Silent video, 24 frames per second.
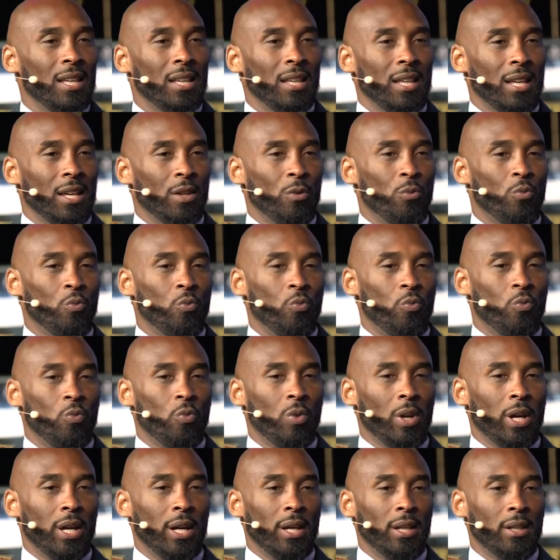
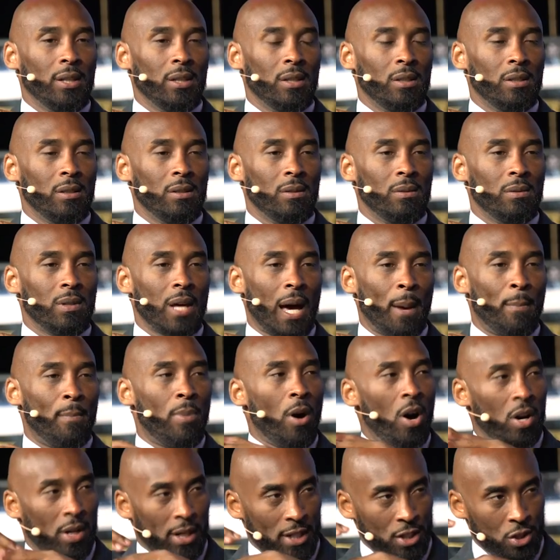I
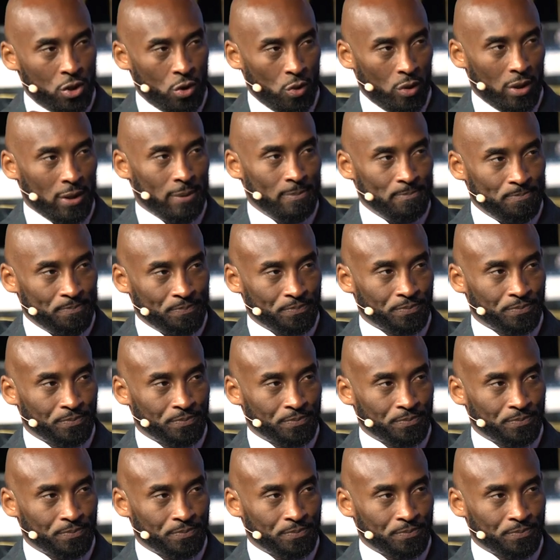bought into it.